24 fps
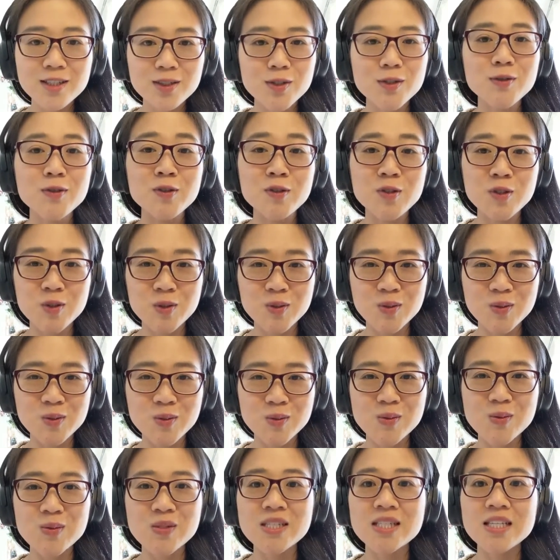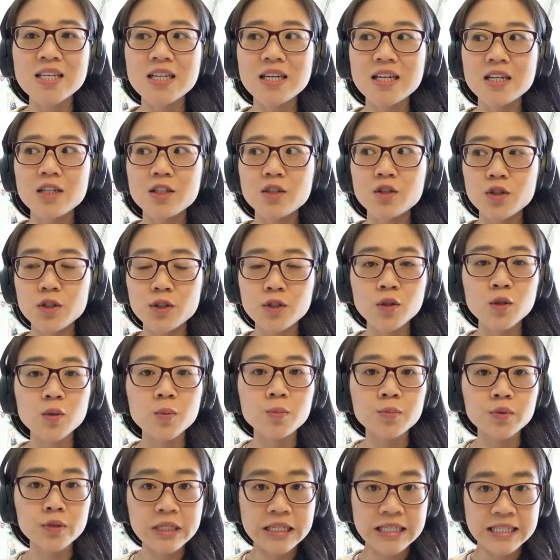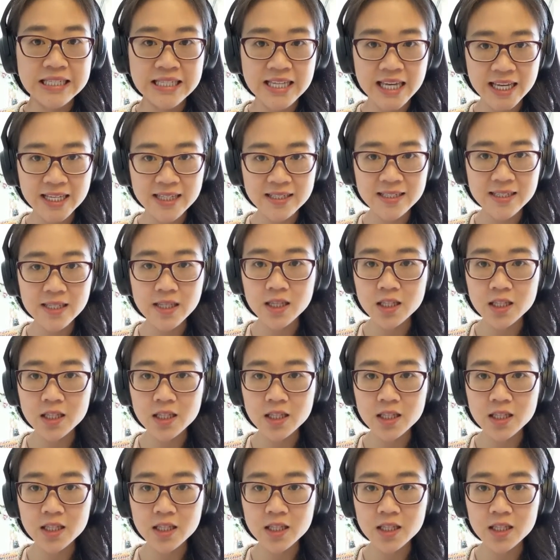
to use to present